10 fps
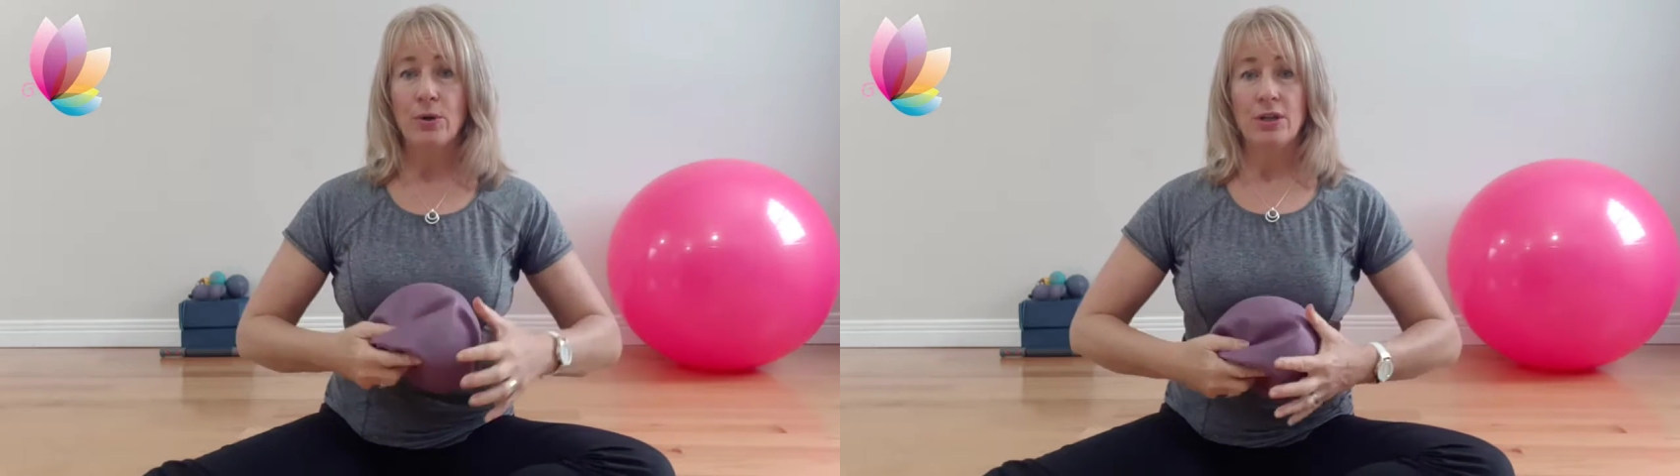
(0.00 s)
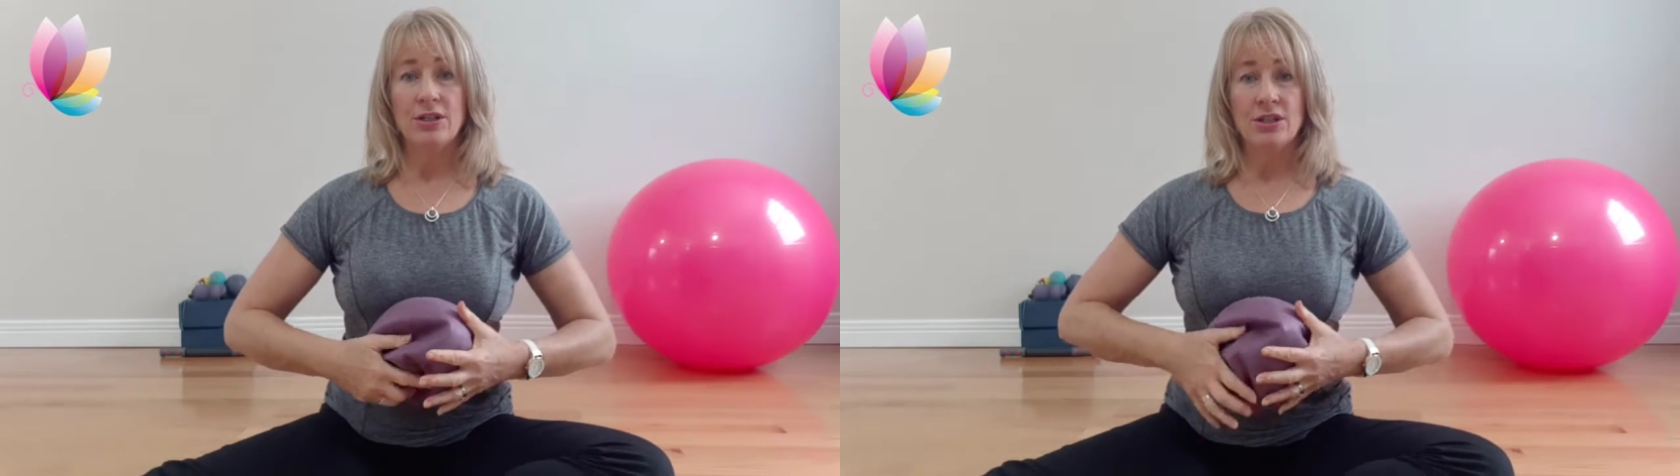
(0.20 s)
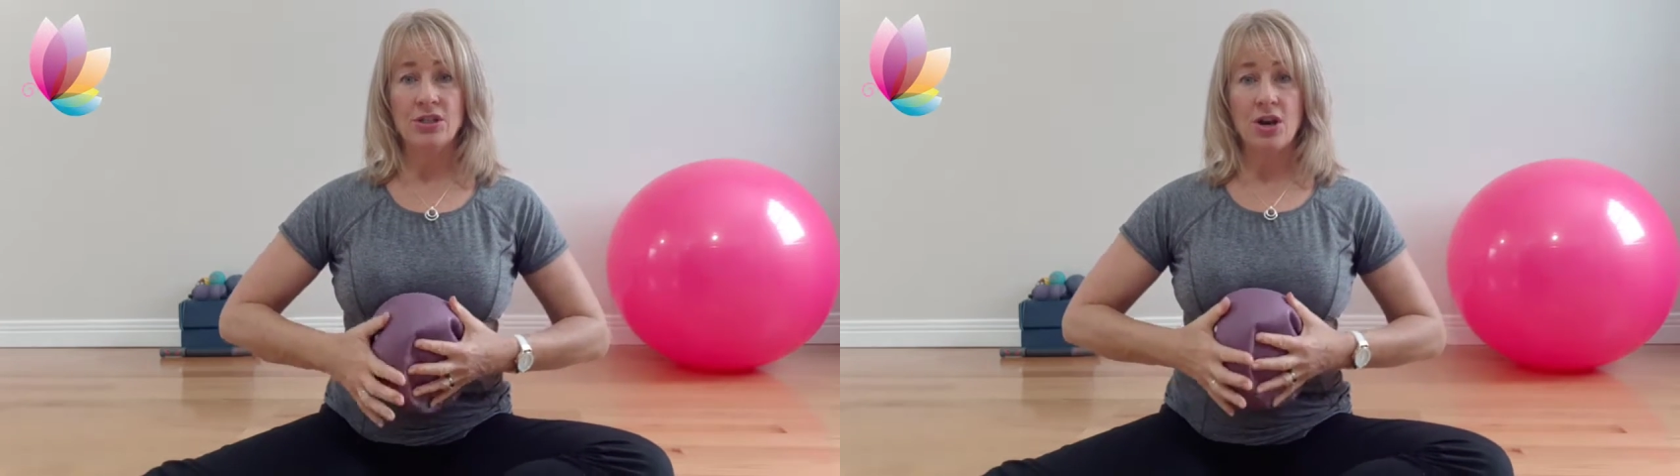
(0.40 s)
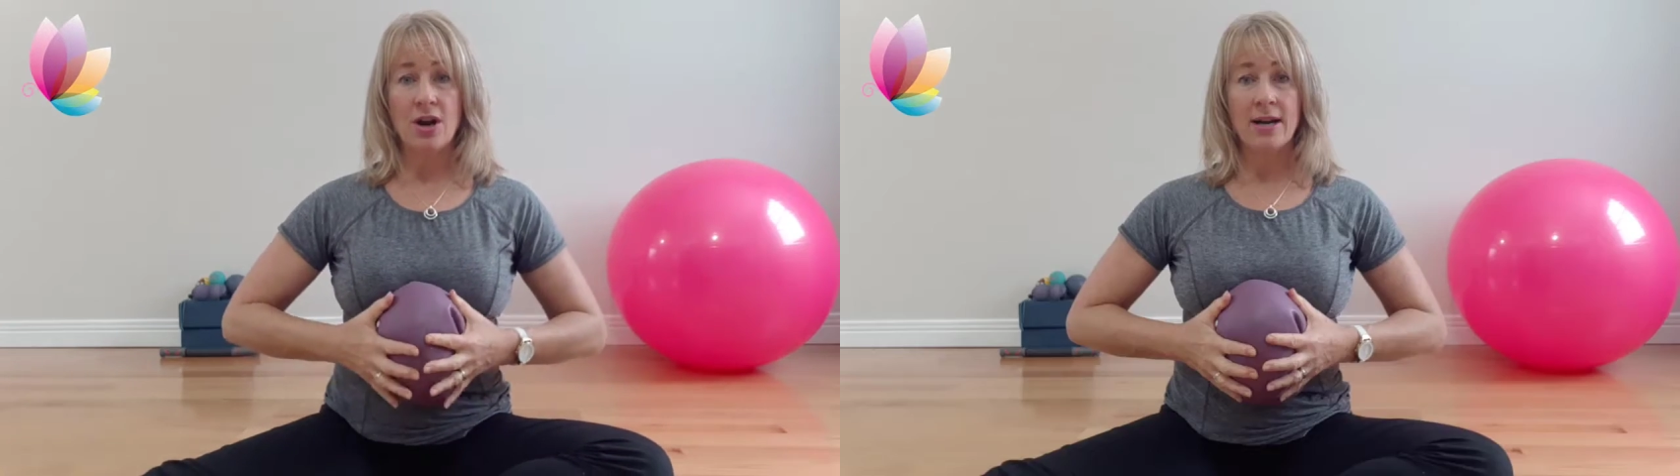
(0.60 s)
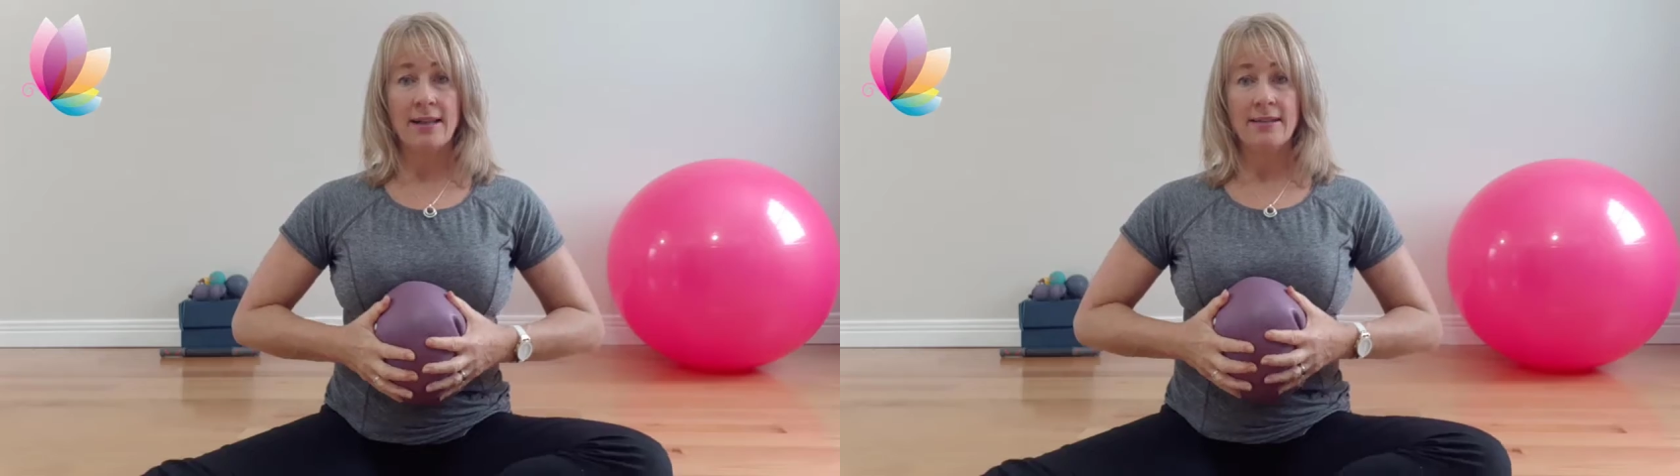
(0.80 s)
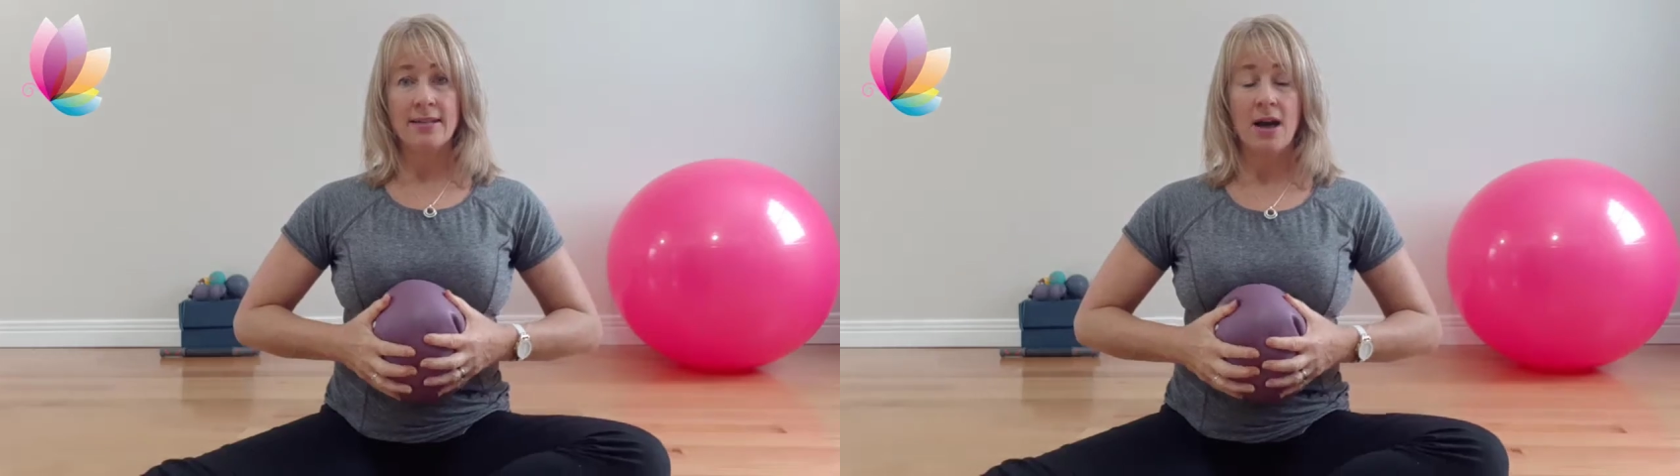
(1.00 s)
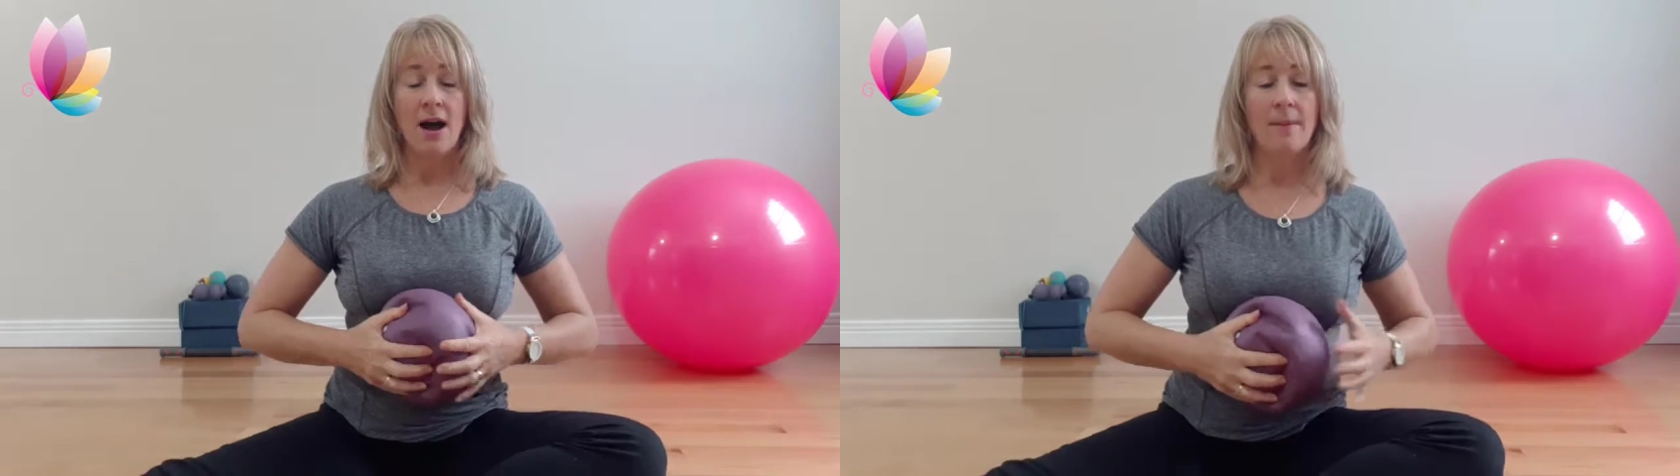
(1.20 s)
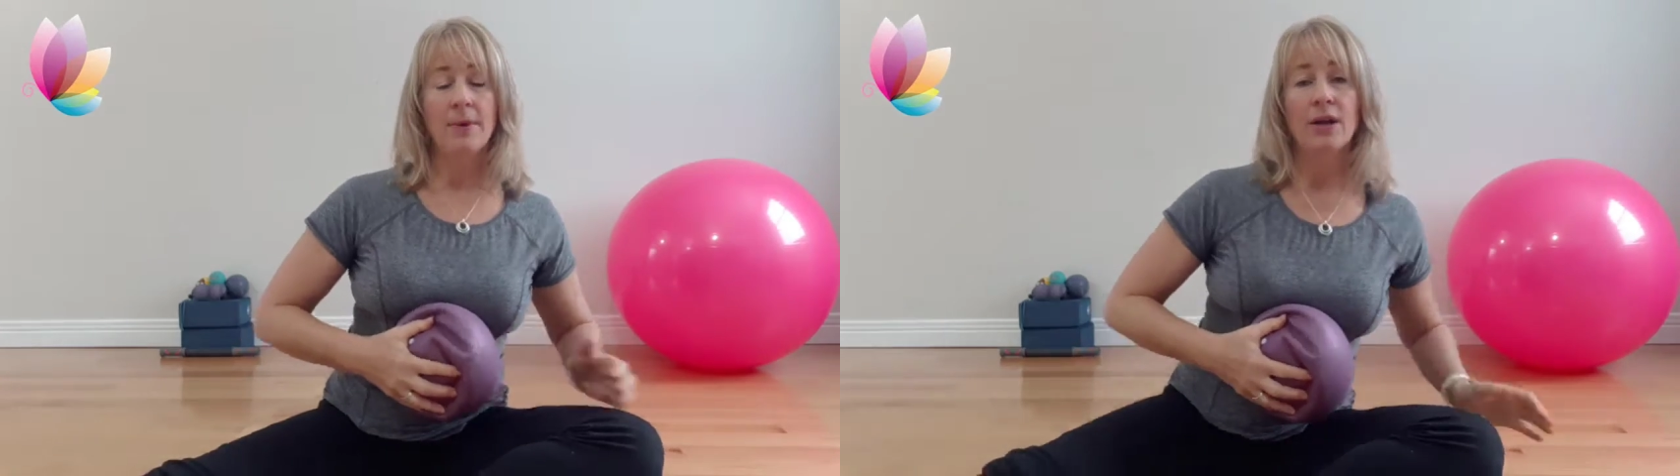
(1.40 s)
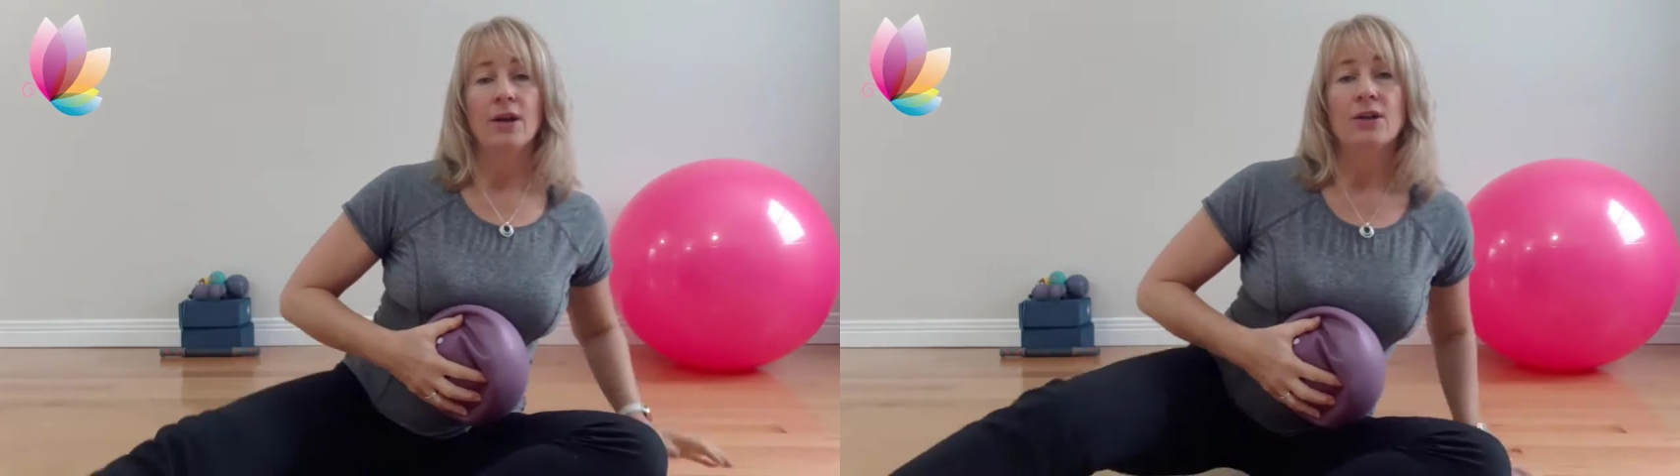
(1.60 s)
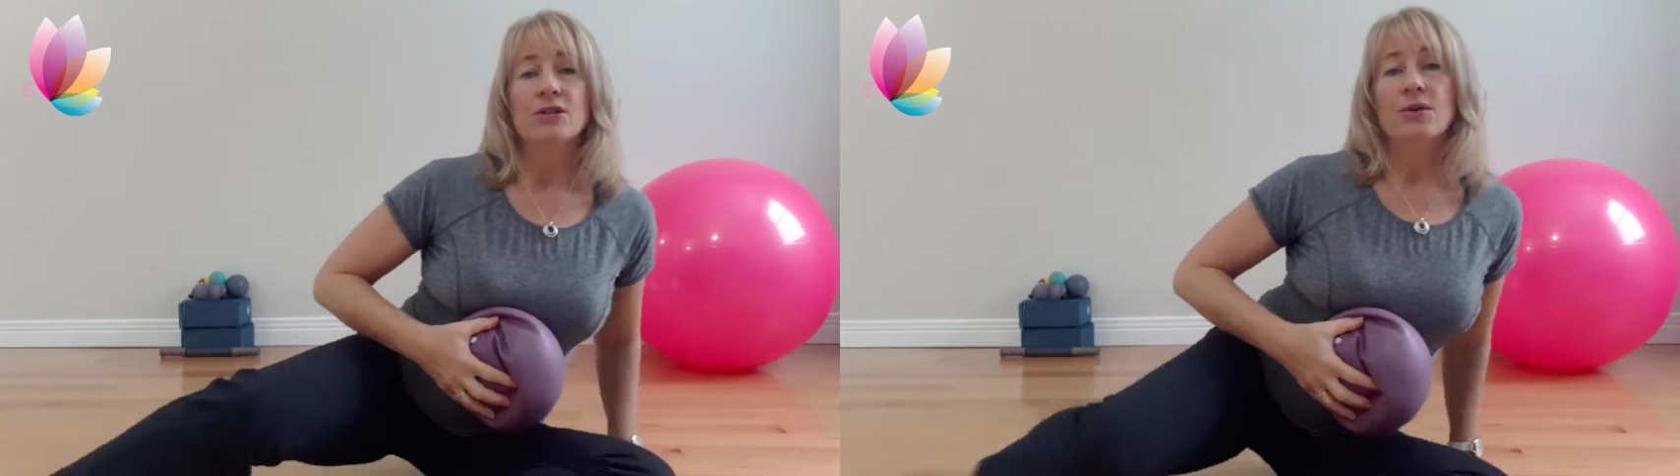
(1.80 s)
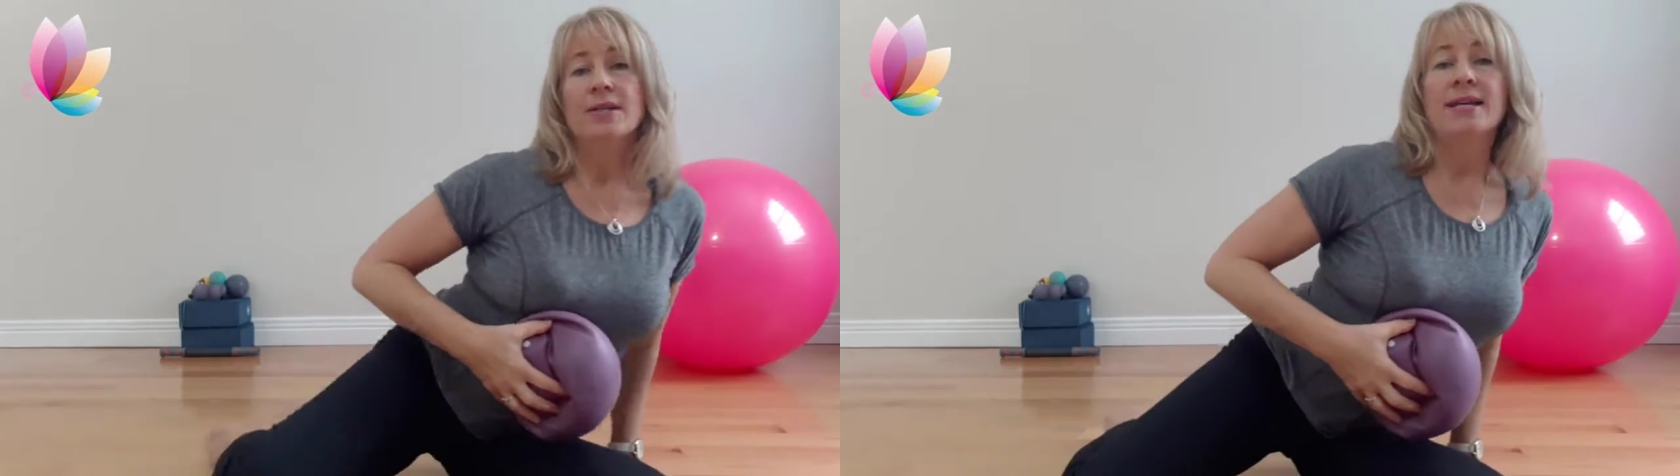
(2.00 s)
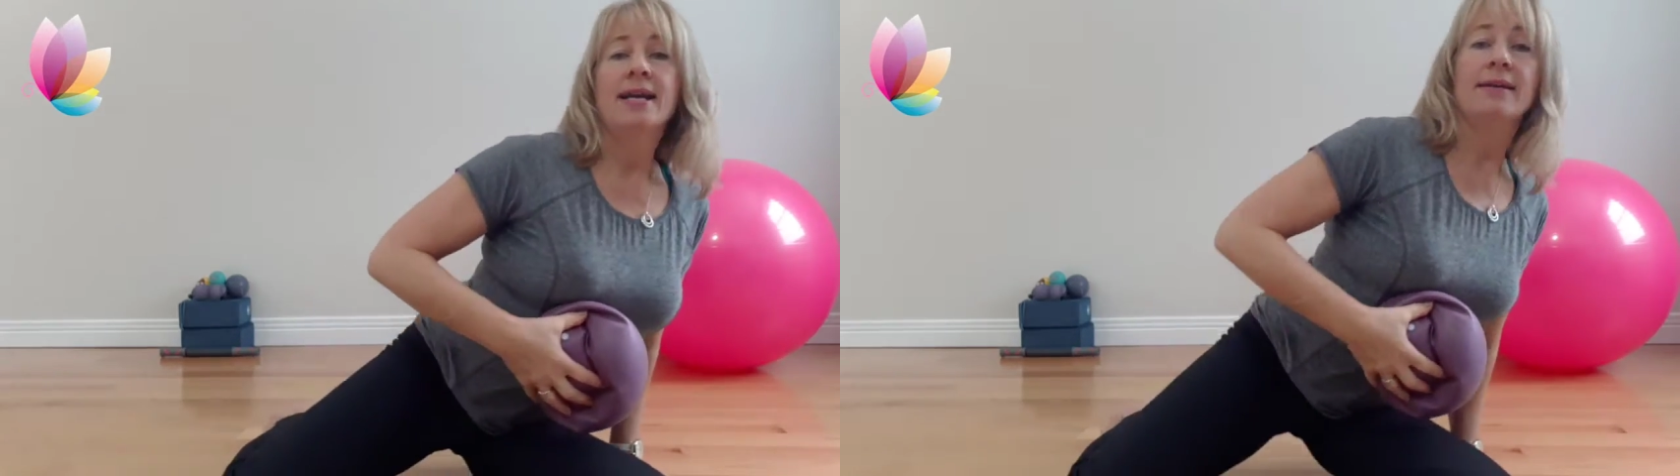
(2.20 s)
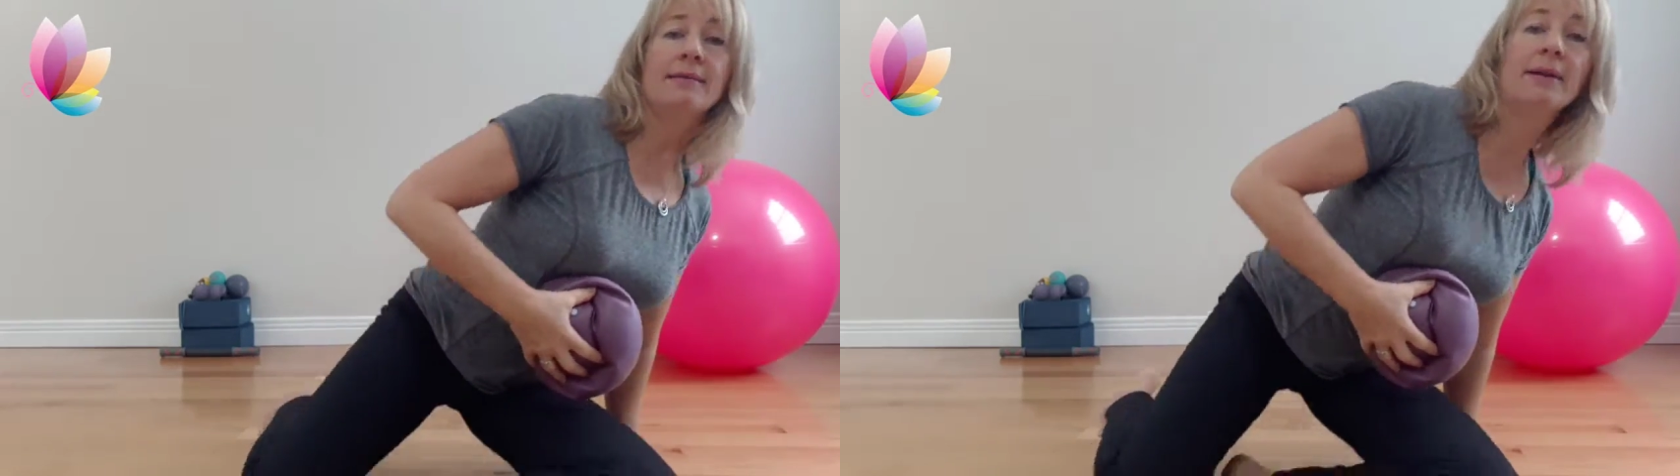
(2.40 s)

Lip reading: We're going to start at the top. So as I